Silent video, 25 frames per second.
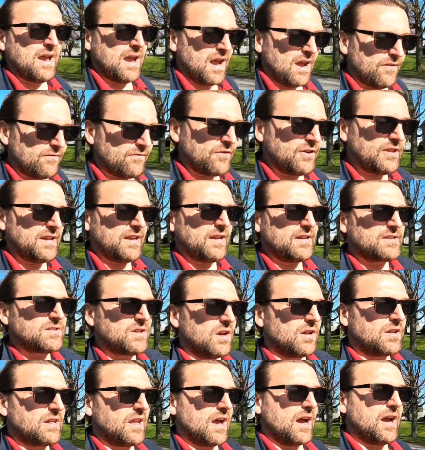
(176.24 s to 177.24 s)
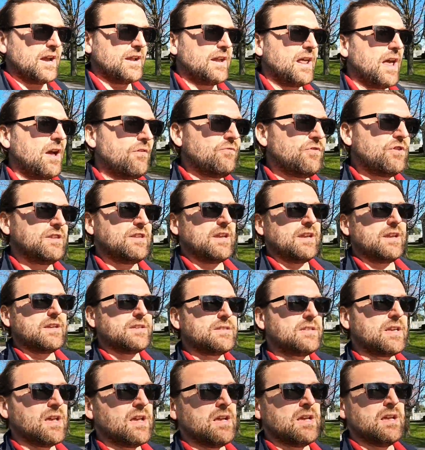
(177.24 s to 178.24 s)
Everything is online, everything
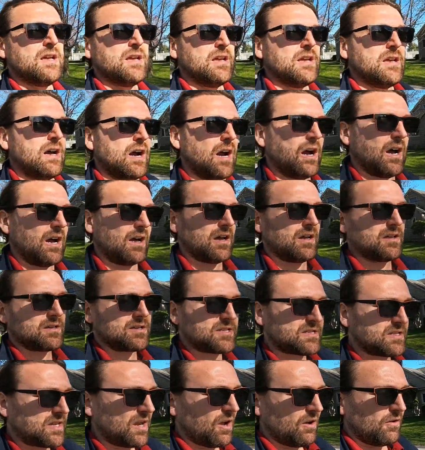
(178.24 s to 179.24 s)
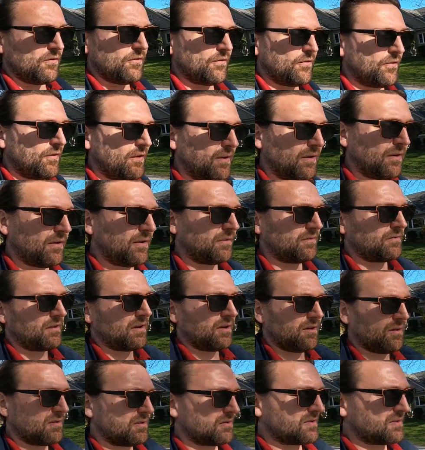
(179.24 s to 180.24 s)
is
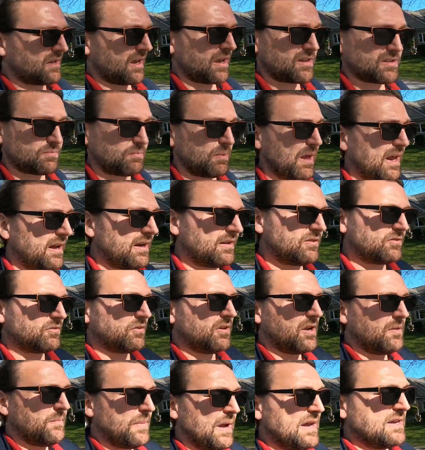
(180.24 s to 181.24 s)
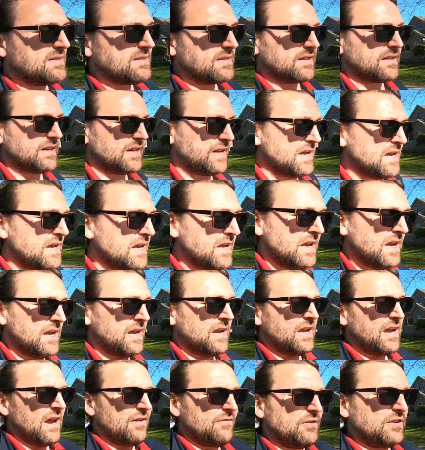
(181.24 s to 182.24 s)
self-explanatory, basically.
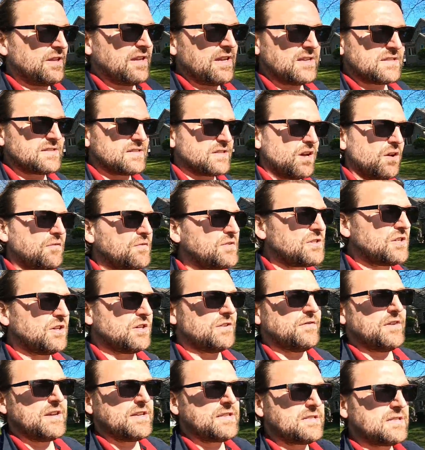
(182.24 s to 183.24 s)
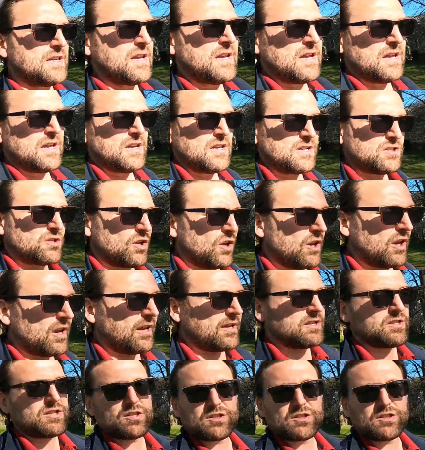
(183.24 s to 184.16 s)
Everything is self-service. So you can